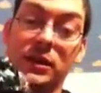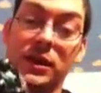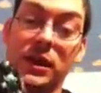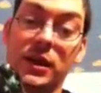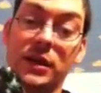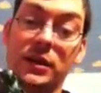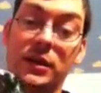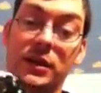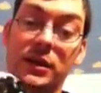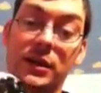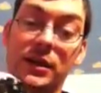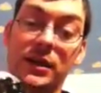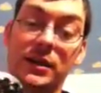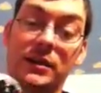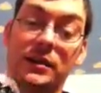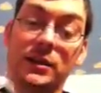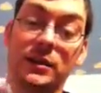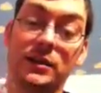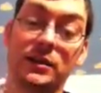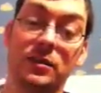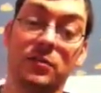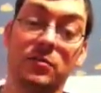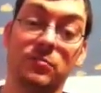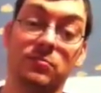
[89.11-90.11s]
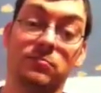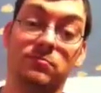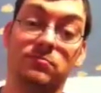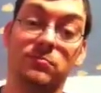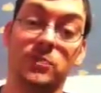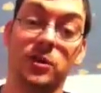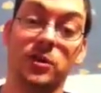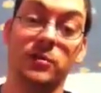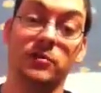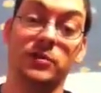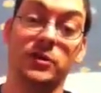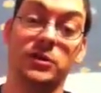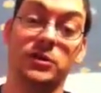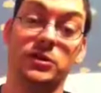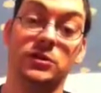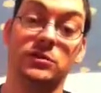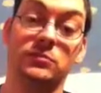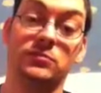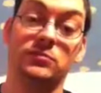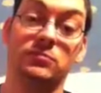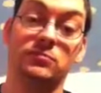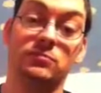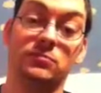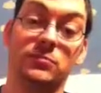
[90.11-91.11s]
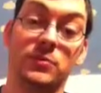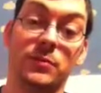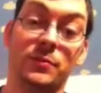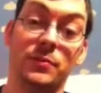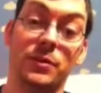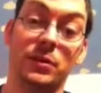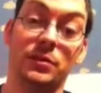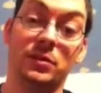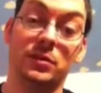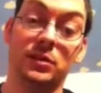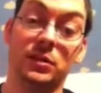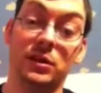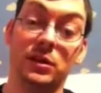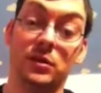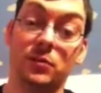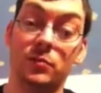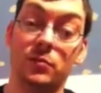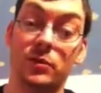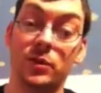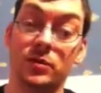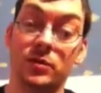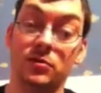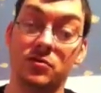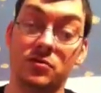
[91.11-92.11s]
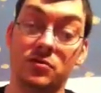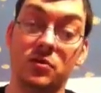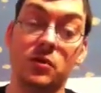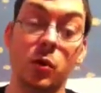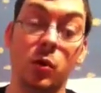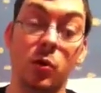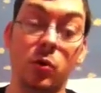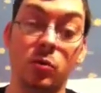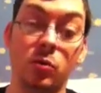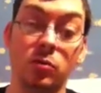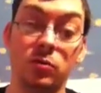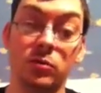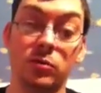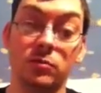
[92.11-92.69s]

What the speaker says: I kind of like the coloration compared to Leo Breaker's gold.